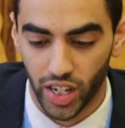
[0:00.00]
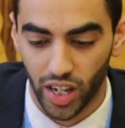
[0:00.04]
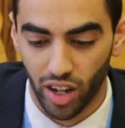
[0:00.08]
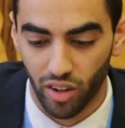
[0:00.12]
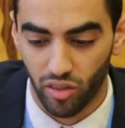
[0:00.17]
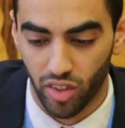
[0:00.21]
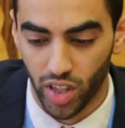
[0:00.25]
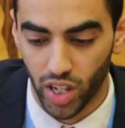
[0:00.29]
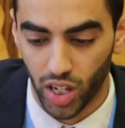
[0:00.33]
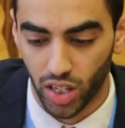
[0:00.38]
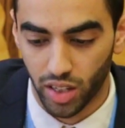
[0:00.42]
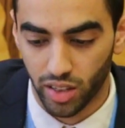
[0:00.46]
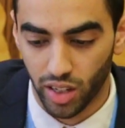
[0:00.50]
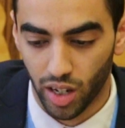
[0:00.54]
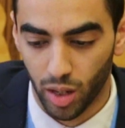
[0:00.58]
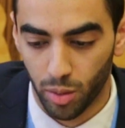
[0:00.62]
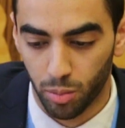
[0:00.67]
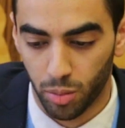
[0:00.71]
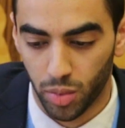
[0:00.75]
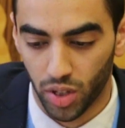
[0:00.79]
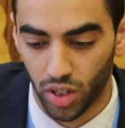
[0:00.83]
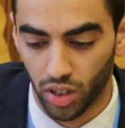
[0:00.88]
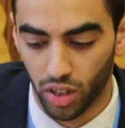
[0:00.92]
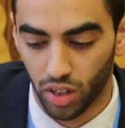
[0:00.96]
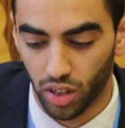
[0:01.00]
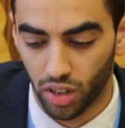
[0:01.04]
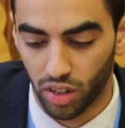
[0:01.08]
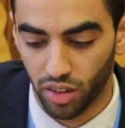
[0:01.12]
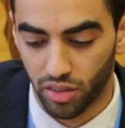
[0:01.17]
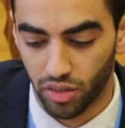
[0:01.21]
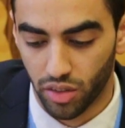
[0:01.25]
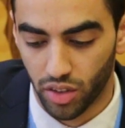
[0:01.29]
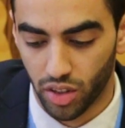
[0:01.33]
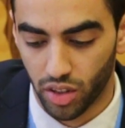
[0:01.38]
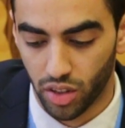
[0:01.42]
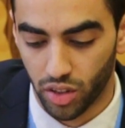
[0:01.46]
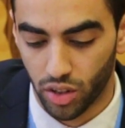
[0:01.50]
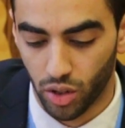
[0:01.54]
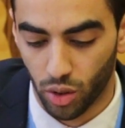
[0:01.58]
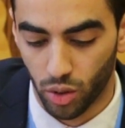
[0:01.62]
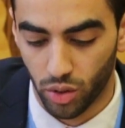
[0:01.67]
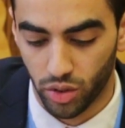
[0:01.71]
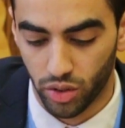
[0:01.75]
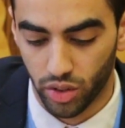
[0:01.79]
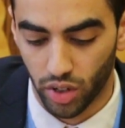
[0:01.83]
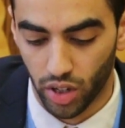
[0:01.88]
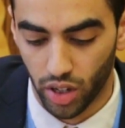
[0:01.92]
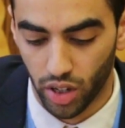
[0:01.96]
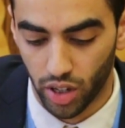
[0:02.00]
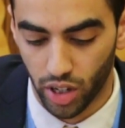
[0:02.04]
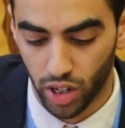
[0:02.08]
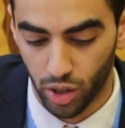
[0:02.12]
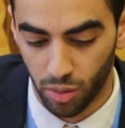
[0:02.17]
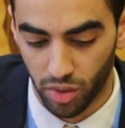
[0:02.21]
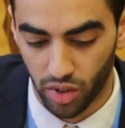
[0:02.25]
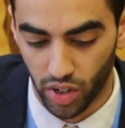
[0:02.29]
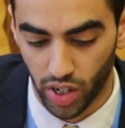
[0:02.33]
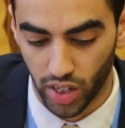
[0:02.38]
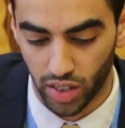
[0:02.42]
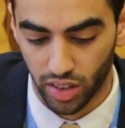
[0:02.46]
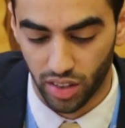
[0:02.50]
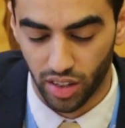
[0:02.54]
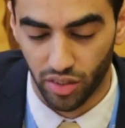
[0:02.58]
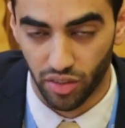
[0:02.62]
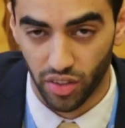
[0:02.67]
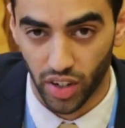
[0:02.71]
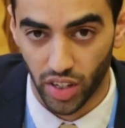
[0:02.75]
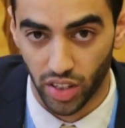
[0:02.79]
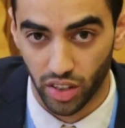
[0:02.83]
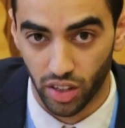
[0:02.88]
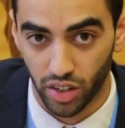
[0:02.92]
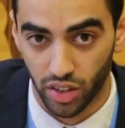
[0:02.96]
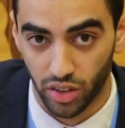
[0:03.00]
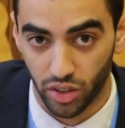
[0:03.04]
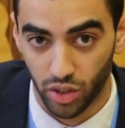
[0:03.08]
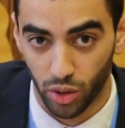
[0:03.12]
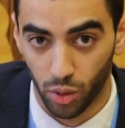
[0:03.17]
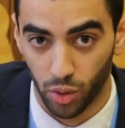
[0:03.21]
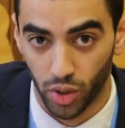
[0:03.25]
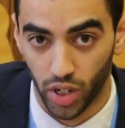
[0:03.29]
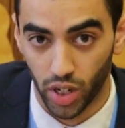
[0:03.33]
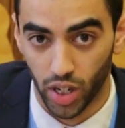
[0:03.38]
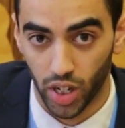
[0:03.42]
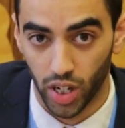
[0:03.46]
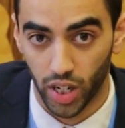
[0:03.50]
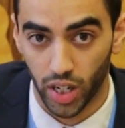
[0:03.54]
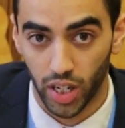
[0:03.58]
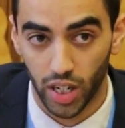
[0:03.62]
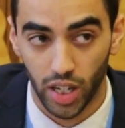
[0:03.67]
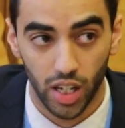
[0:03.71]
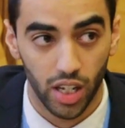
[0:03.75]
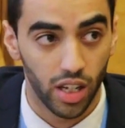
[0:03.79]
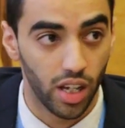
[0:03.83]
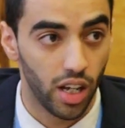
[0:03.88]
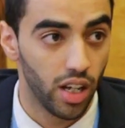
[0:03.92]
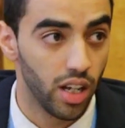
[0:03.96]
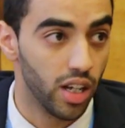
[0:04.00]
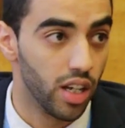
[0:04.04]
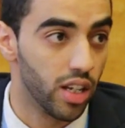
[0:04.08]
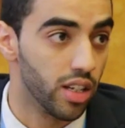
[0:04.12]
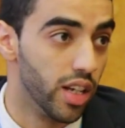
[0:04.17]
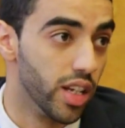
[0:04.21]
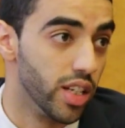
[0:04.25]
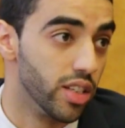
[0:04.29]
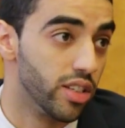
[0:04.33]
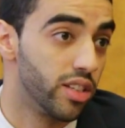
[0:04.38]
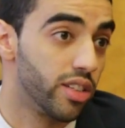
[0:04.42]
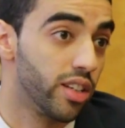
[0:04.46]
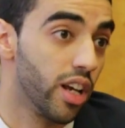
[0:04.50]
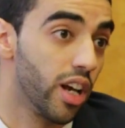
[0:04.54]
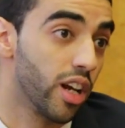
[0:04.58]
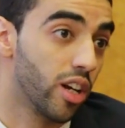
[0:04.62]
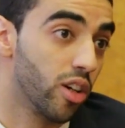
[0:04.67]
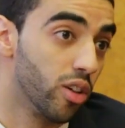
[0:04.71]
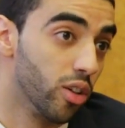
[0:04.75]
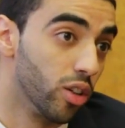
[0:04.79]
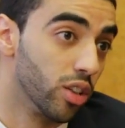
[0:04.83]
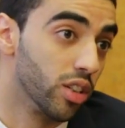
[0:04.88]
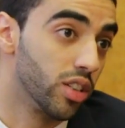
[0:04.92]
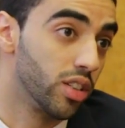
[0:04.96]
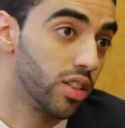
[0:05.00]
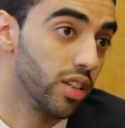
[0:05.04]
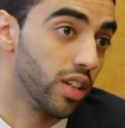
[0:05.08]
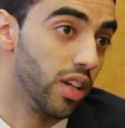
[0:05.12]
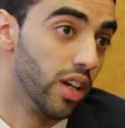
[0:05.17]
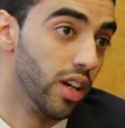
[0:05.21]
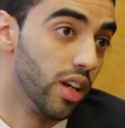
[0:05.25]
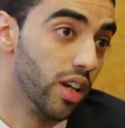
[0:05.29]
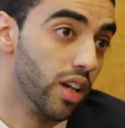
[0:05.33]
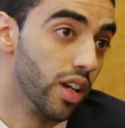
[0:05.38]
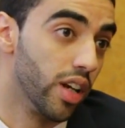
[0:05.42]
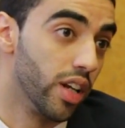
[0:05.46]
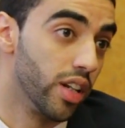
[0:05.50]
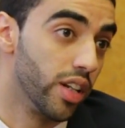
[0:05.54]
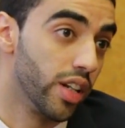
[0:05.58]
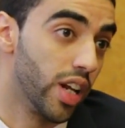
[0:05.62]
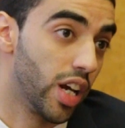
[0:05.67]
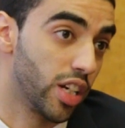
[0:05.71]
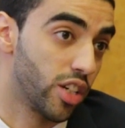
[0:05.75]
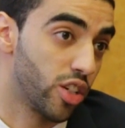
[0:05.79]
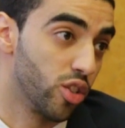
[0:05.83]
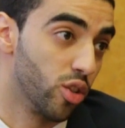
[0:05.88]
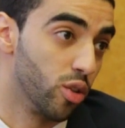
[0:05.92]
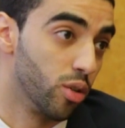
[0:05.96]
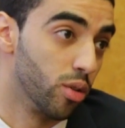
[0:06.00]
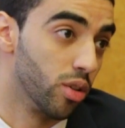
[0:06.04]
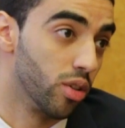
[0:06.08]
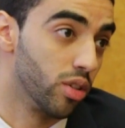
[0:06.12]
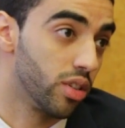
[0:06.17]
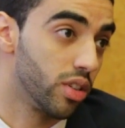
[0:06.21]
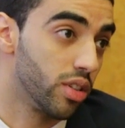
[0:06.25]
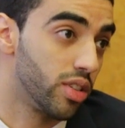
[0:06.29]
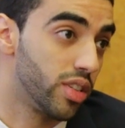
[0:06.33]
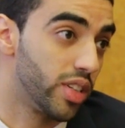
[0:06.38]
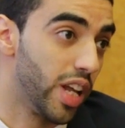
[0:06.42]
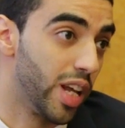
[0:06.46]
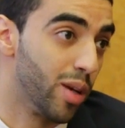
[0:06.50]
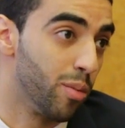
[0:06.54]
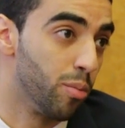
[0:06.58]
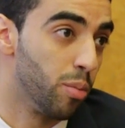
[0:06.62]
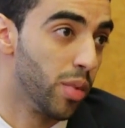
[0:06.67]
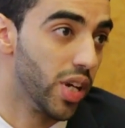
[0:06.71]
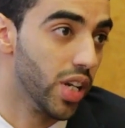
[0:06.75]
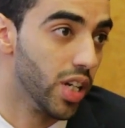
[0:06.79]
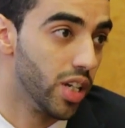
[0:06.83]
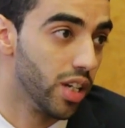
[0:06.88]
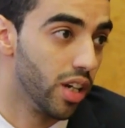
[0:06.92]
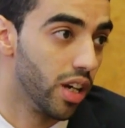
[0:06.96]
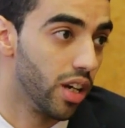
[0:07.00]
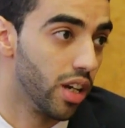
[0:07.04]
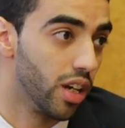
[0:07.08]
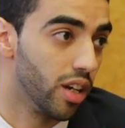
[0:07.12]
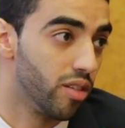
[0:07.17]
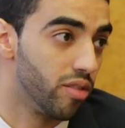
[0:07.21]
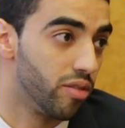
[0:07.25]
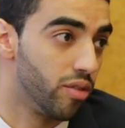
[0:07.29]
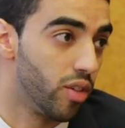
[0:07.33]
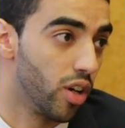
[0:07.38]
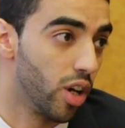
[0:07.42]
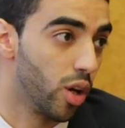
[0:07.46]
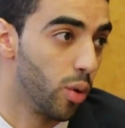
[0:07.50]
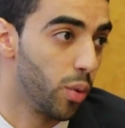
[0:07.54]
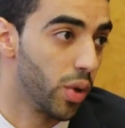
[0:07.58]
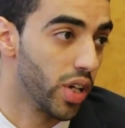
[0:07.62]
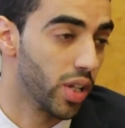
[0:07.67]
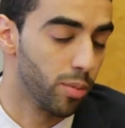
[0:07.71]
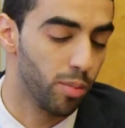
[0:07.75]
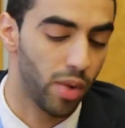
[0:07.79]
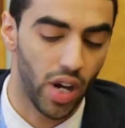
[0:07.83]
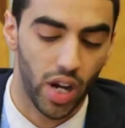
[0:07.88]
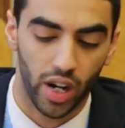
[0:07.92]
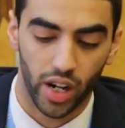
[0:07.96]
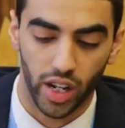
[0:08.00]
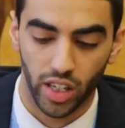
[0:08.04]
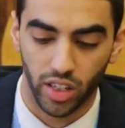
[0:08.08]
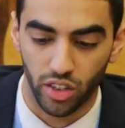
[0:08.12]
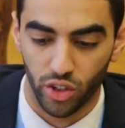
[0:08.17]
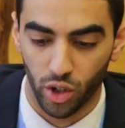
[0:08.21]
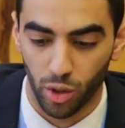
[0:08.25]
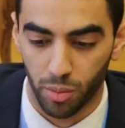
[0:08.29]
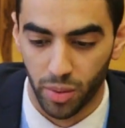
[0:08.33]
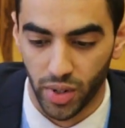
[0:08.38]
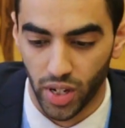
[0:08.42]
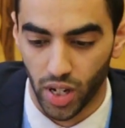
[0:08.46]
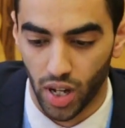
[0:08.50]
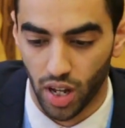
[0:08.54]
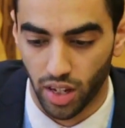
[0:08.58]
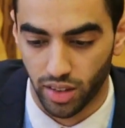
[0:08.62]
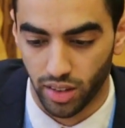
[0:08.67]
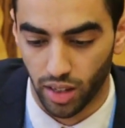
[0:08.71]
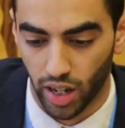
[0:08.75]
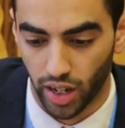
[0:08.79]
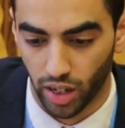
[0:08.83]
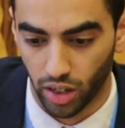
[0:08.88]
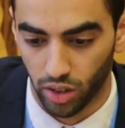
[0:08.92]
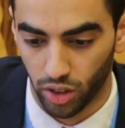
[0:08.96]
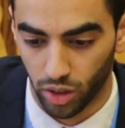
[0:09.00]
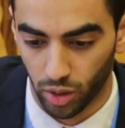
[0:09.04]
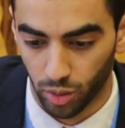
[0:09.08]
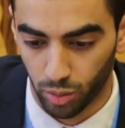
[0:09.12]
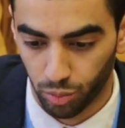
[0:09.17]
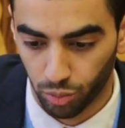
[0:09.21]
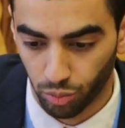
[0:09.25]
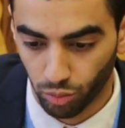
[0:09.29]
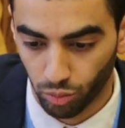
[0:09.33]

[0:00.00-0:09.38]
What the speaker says: gave the example of those human rights defenders who were encircled in national state media following Bahrain's UPR cycle.